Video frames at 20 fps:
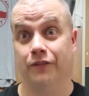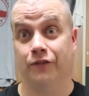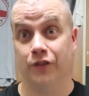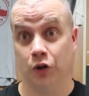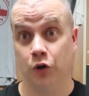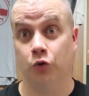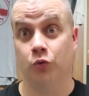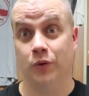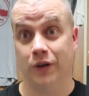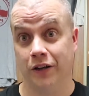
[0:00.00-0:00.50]

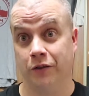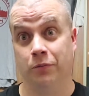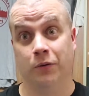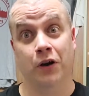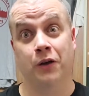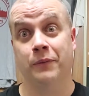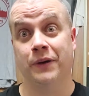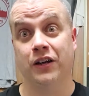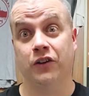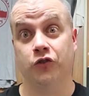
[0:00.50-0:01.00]
few weeks.
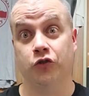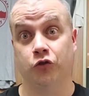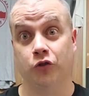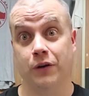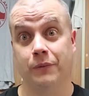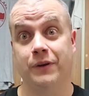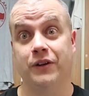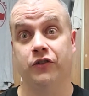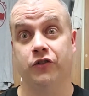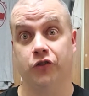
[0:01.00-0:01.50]
Probably be on
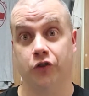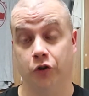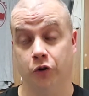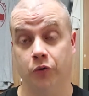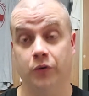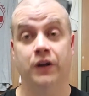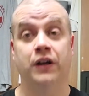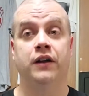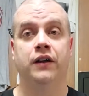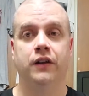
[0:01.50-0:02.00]
streaming
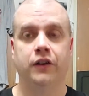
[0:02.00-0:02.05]
soon.